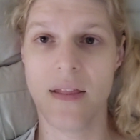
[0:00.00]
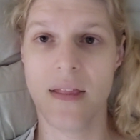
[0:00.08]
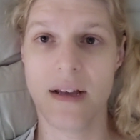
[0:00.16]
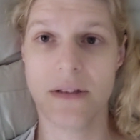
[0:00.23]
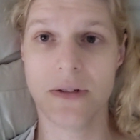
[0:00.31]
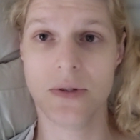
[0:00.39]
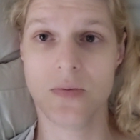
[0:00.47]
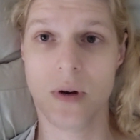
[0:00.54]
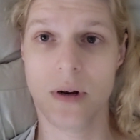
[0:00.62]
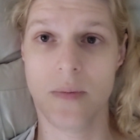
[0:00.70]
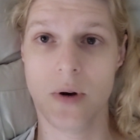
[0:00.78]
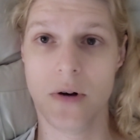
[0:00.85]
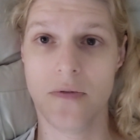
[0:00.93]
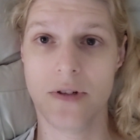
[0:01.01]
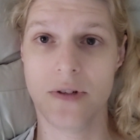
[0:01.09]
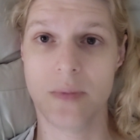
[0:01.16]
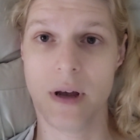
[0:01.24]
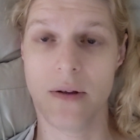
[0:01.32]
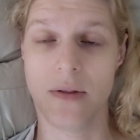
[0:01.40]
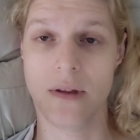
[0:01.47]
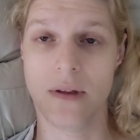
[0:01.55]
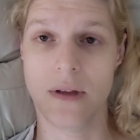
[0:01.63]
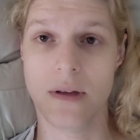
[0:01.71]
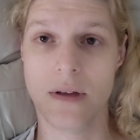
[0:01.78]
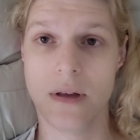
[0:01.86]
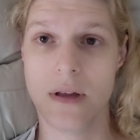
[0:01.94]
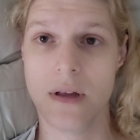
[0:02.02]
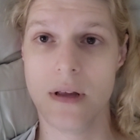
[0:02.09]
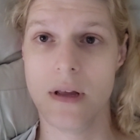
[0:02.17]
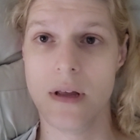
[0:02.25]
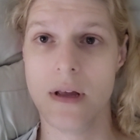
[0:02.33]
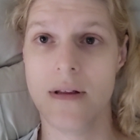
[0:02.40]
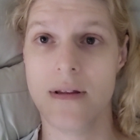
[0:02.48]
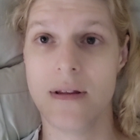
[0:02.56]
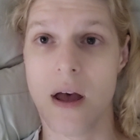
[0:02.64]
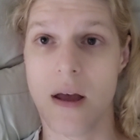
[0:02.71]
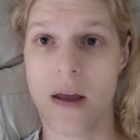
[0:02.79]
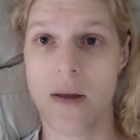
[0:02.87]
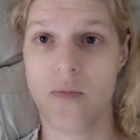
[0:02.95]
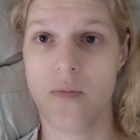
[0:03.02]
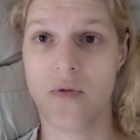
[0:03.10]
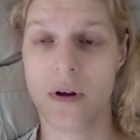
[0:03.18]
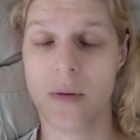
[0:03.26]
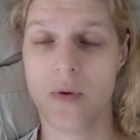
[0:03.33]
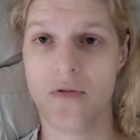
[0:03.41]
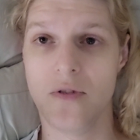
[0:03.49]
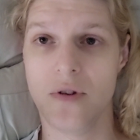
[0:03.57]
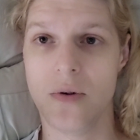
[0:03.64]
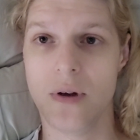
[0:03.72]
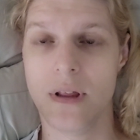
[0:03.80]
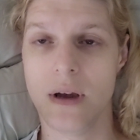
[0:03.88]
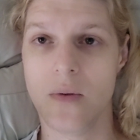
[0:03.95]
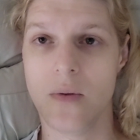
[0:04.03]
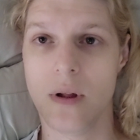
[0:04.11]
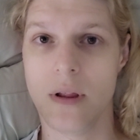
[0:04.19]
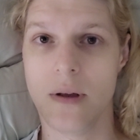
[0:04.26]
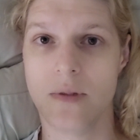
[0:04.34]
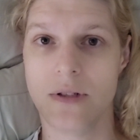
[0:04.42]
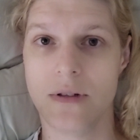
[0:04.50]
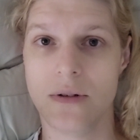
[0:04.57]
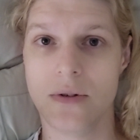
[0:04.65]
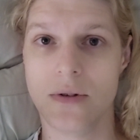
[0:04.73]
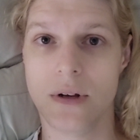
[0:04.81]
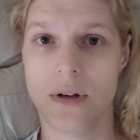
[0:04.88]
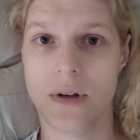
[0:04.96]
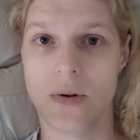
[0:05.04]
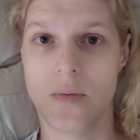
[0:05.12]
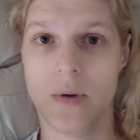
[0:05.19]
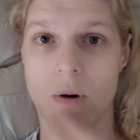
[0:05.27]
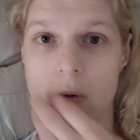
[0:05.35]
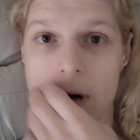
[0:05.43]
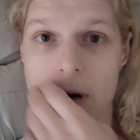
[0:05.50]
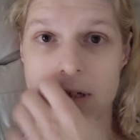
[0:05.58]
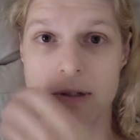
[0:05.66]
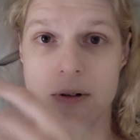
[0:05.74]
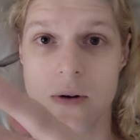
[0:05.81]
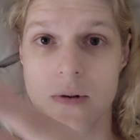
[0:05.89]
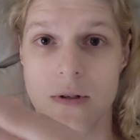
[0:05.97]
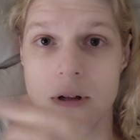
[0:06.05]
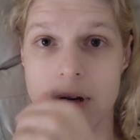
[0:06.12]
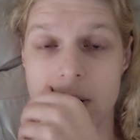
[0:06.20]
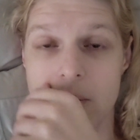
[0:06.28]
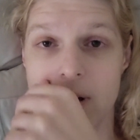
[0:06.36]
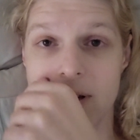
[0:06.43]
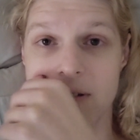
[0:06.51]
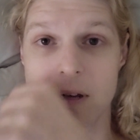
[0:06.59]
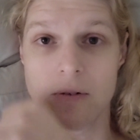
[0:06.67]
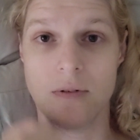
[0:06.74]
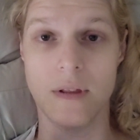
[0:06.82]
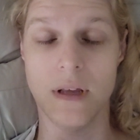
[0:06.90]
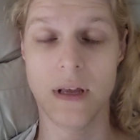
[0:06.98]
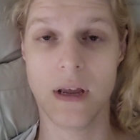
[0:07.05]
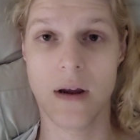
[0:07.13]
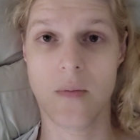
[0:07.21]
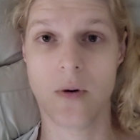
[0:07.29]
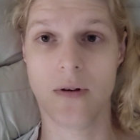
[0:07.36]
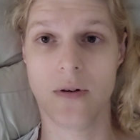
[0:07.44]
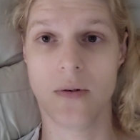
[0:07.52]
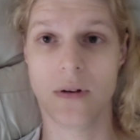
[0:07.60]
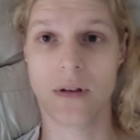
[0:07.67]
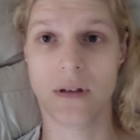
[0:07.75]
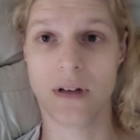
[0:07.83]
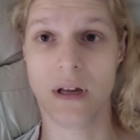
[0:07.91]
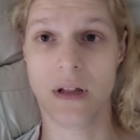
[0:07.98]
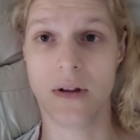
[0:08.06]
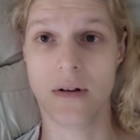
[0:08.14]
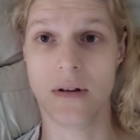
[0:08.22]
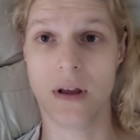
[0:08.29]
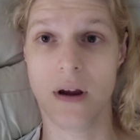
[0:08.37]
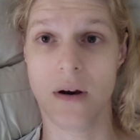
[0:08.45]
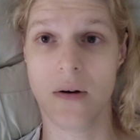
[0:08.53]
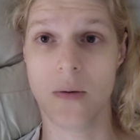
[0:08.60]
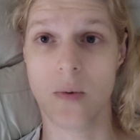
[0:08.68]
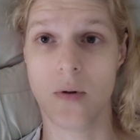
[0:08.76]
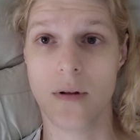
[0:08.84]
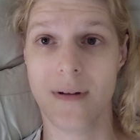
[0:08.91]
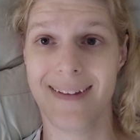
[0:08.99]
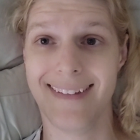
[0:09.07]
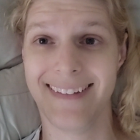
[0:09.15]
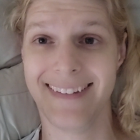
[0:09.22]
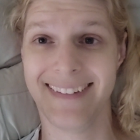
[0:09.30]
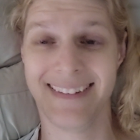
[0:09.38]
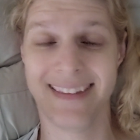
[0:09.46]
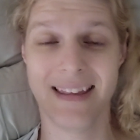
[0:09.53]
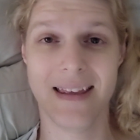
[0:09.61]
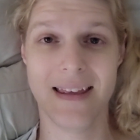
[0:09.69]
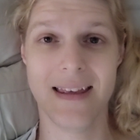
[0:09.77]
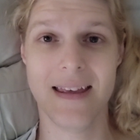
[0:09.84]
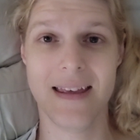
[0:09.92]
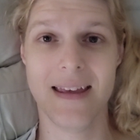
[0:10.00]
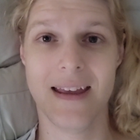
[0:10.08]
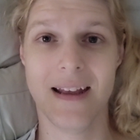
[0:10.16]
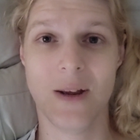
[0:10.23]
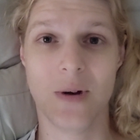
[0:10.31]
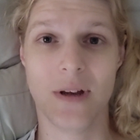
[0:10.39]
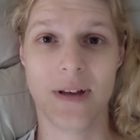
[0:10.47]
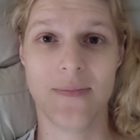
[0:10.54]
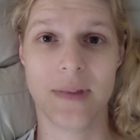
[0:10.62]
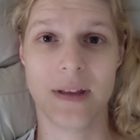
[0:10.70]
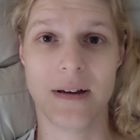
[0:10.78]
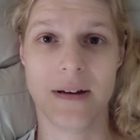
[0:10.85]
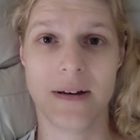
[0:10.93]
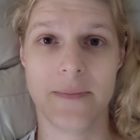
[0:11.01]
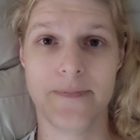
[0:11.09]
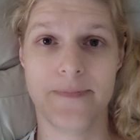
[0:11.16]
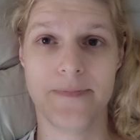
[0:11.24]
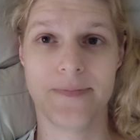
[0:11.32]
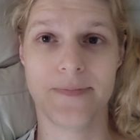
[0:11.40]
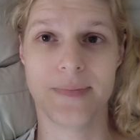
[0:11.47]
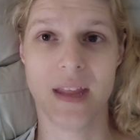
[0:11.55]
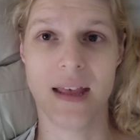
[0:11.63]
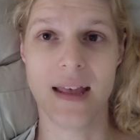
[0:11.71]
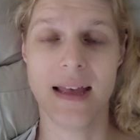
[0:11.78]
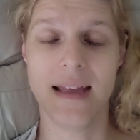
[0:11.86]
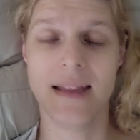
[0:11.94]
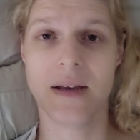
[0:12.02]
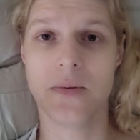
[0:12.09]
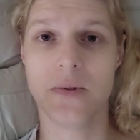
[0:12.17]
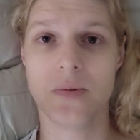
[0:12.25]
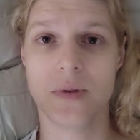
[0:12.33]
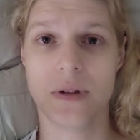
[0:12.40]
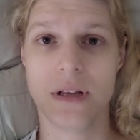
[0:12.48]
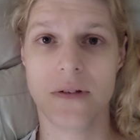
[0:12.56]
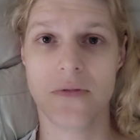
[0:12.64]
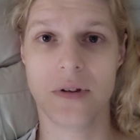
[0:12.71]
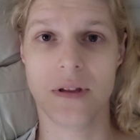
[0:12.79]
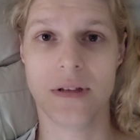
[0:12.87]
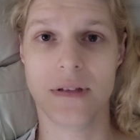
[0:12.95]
that's just what I'm nervous about, and the time frame of doing that while I'm still trying to do a bit of work. Sorry, I was looking at myself in the camera and going, I look terrible. Anyway, that was really it for